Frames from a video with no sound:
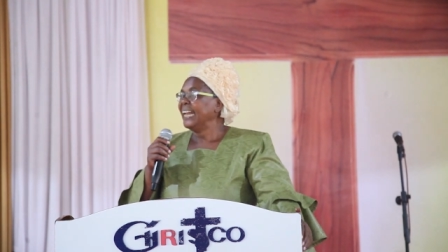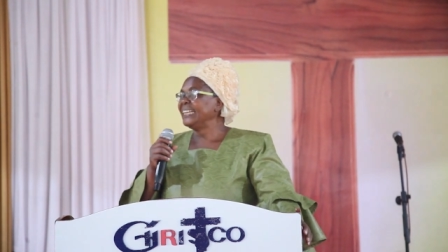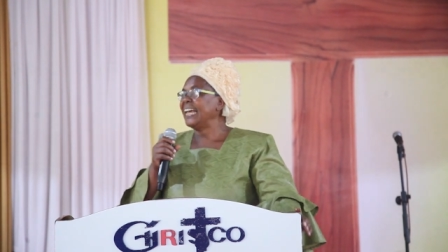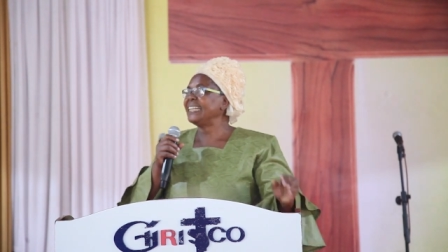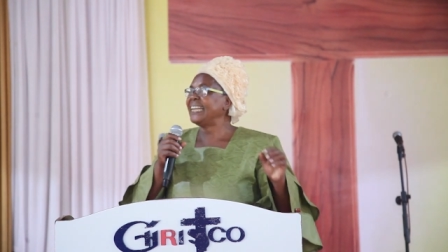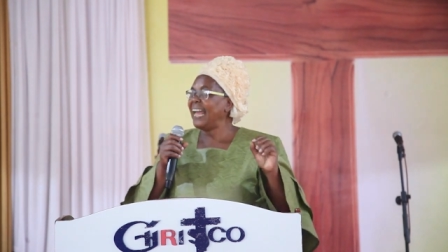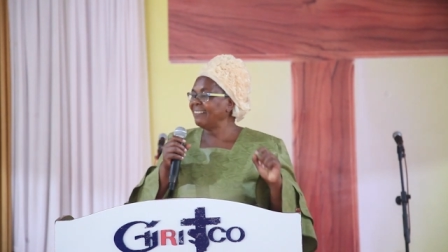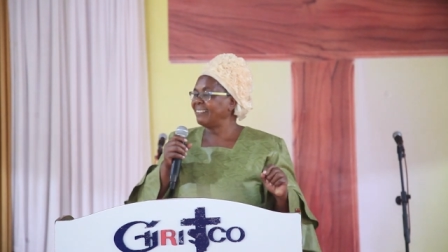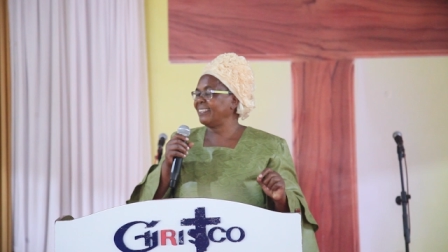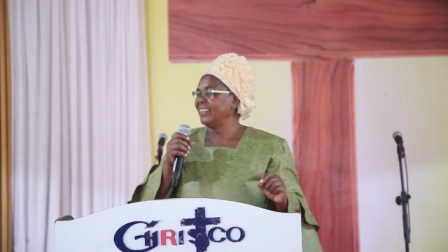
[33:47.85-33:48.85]
the
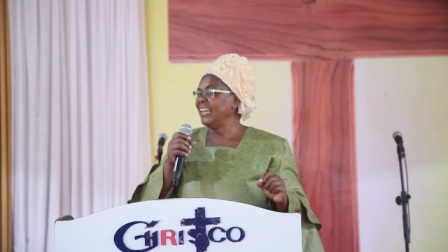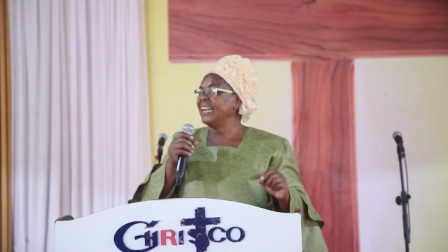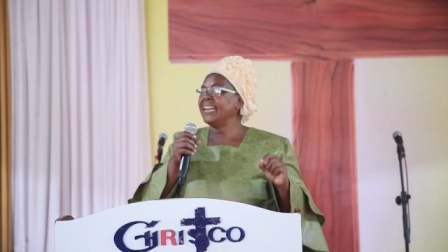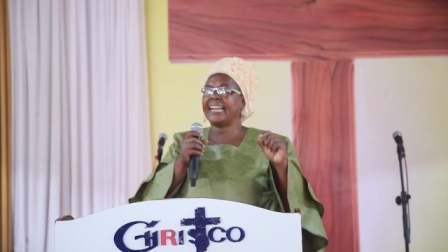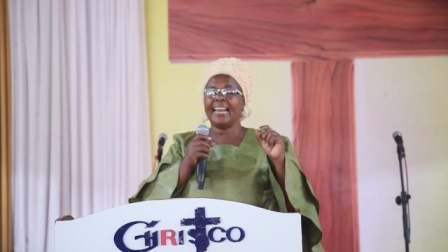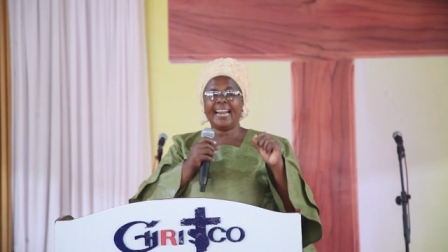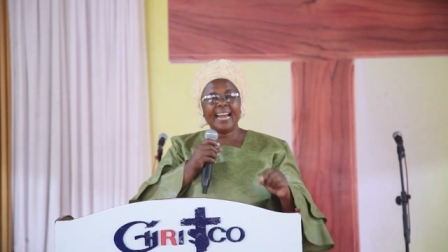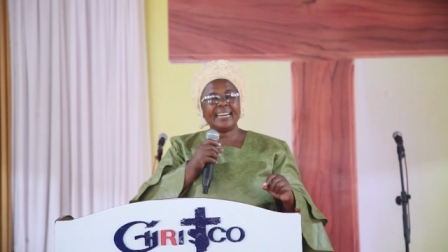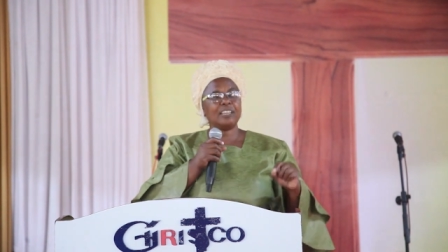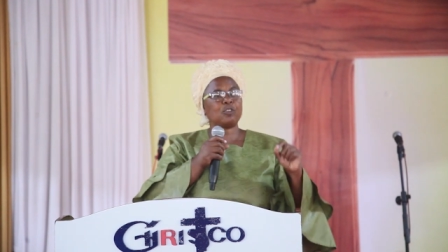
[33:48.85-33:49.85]
death he
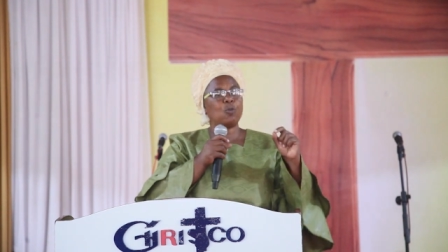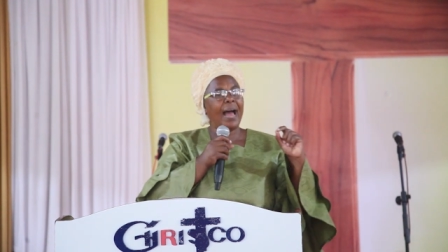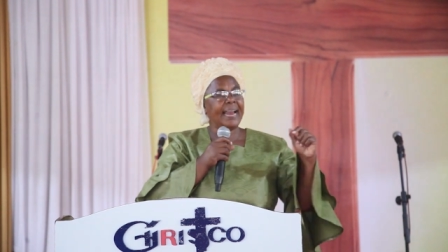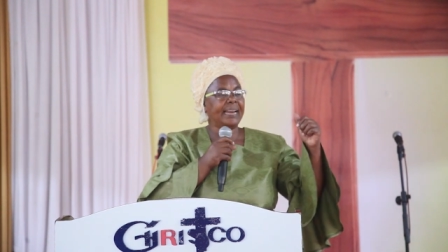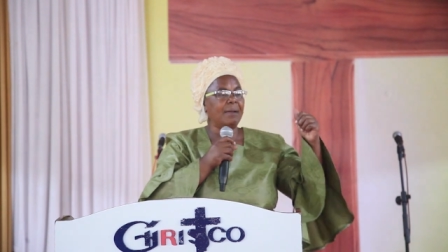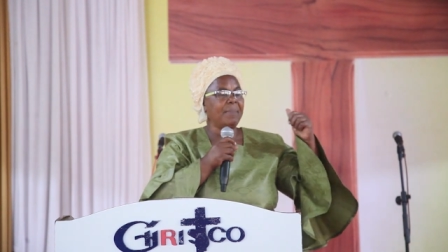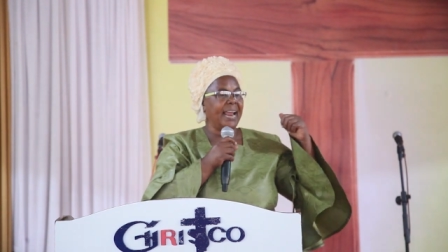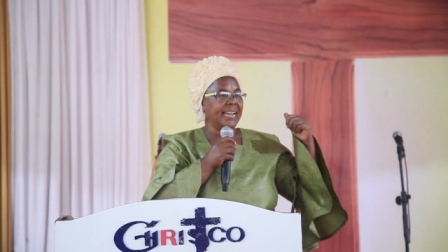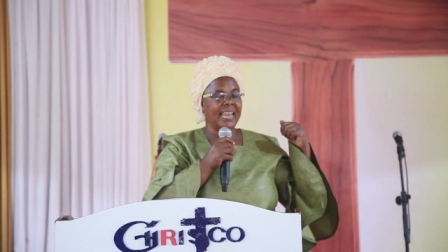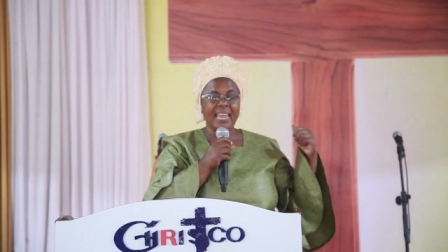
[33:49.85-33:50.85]
declared to Adam
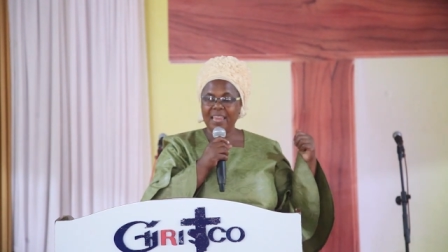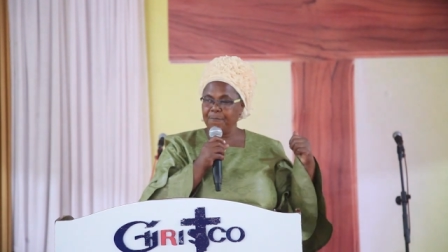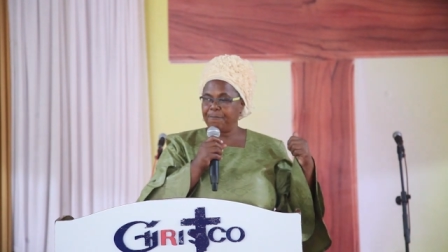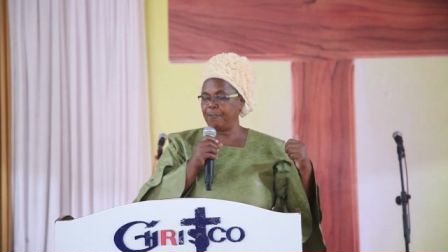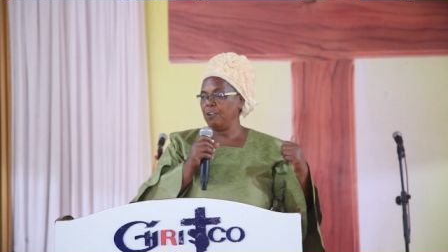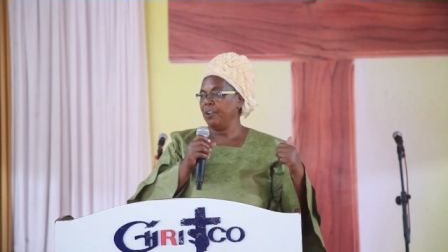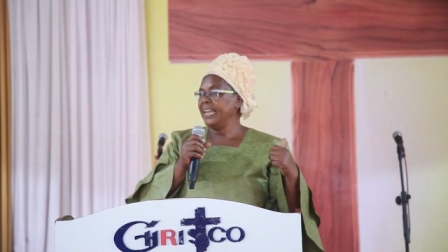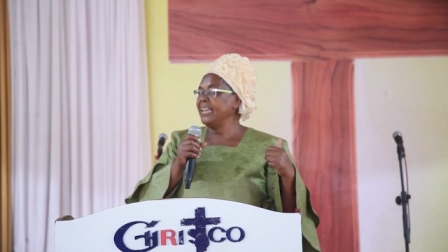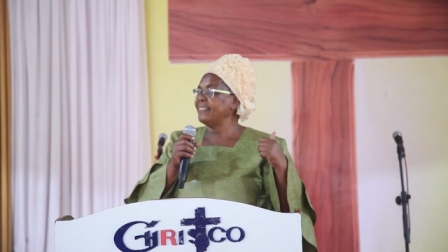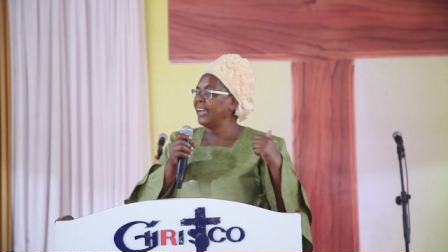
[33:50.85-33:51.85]
and Eve
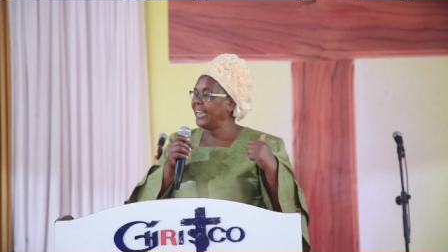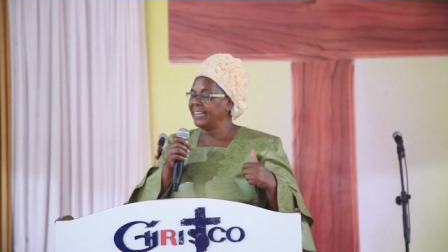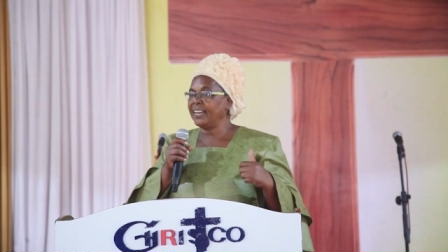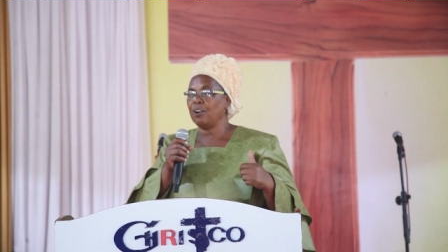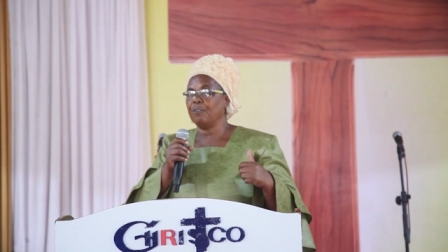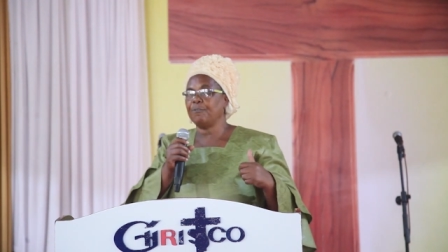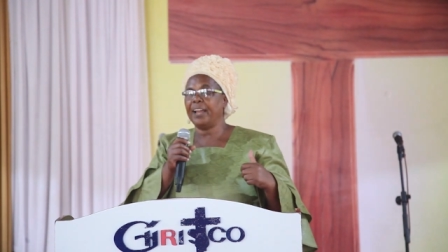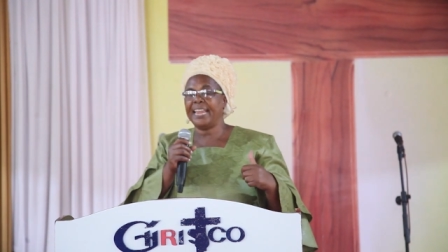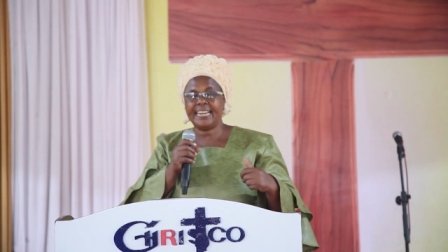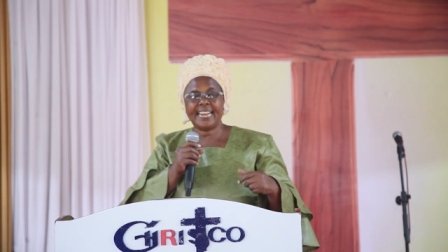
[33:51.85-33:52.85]
in the Garden of
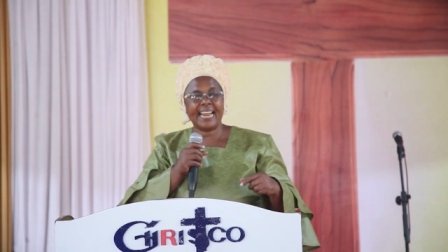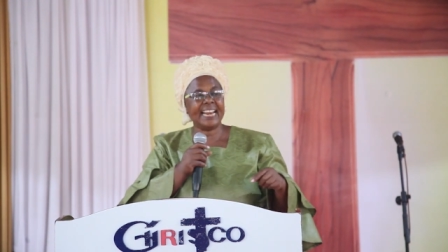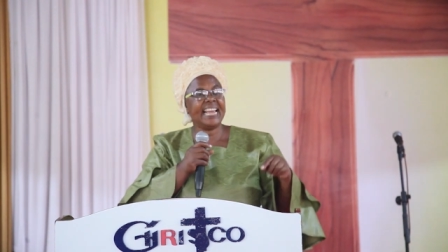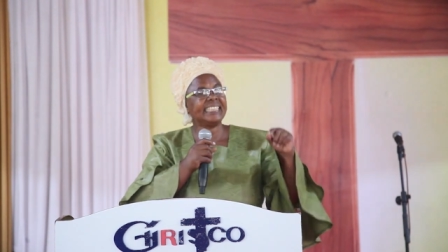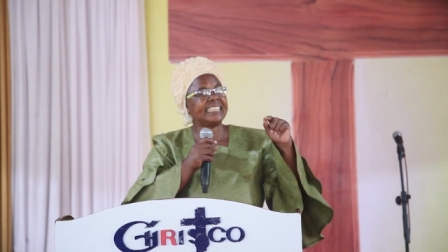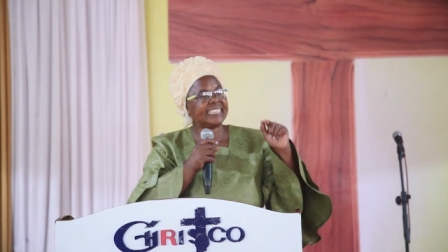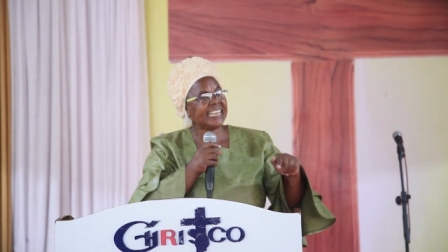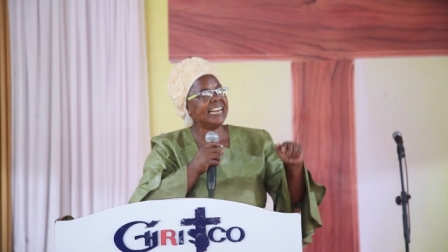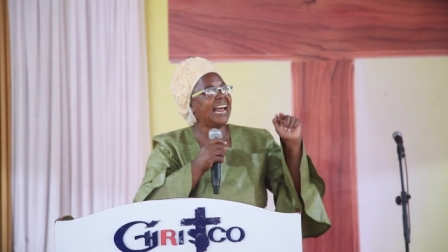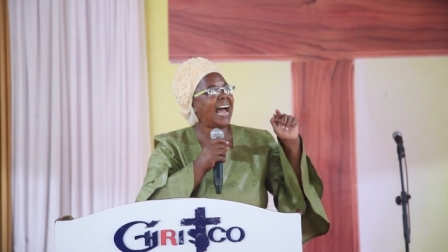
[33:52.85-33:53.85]
Eden is
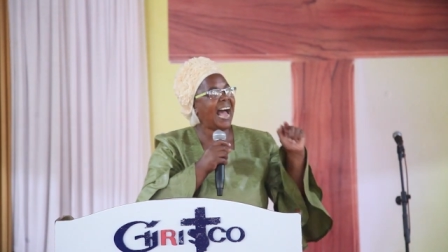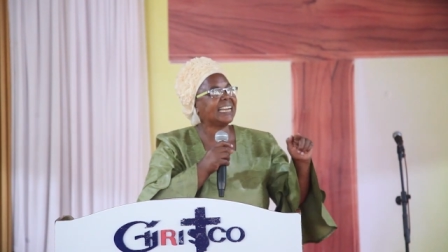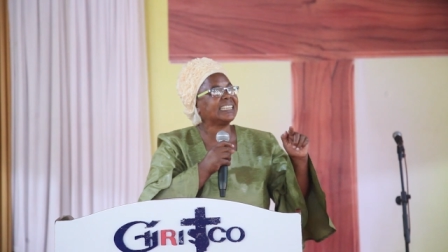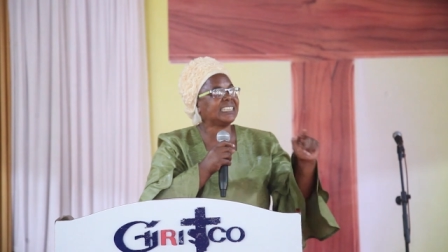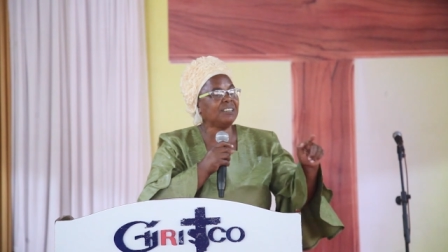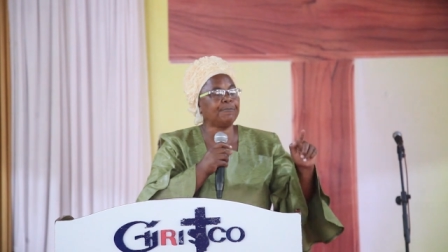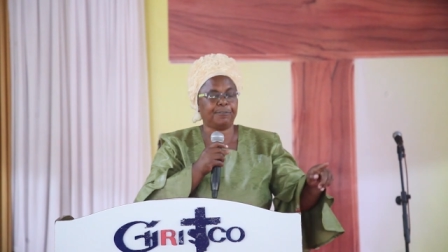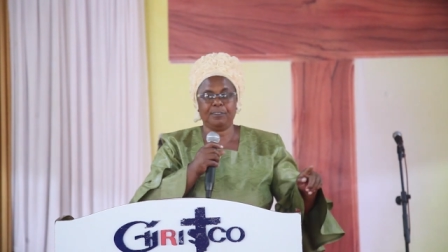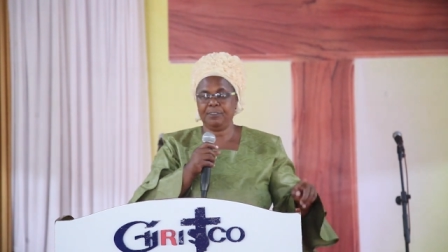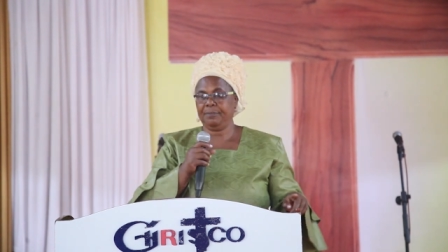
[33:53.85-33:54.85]
still active.